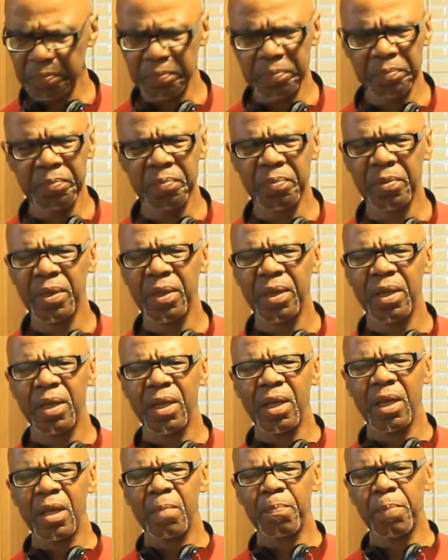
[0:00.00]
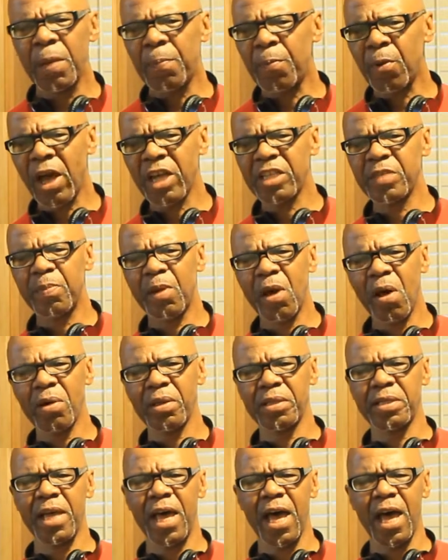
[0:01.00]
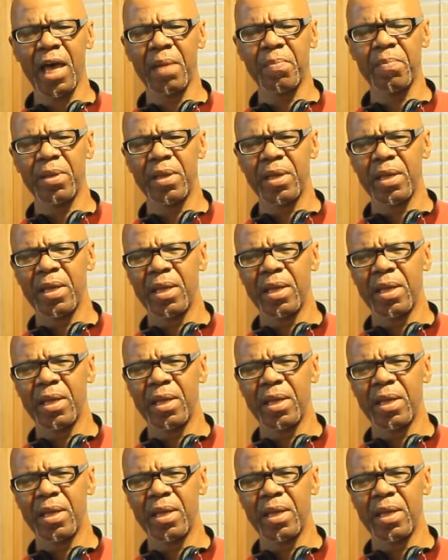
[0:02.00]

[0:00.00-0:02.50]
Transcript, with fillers: Hmm. People ask me all the time,